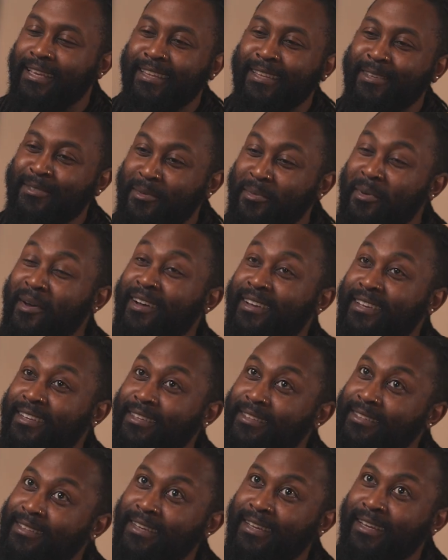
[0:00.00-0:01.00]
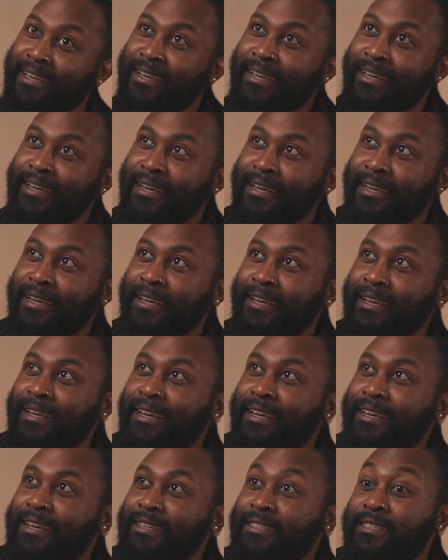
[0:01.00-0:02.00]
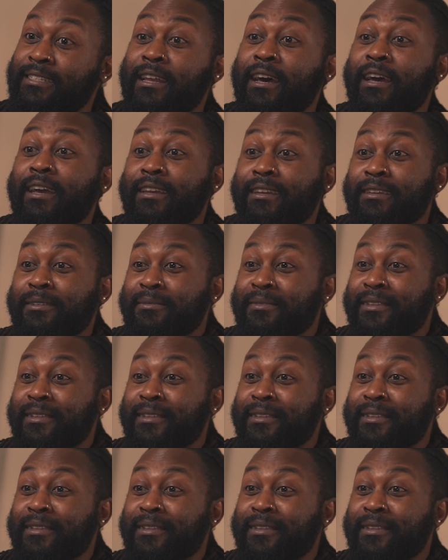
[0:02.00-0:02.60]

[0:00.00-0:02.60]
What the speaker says: there's a party tonight,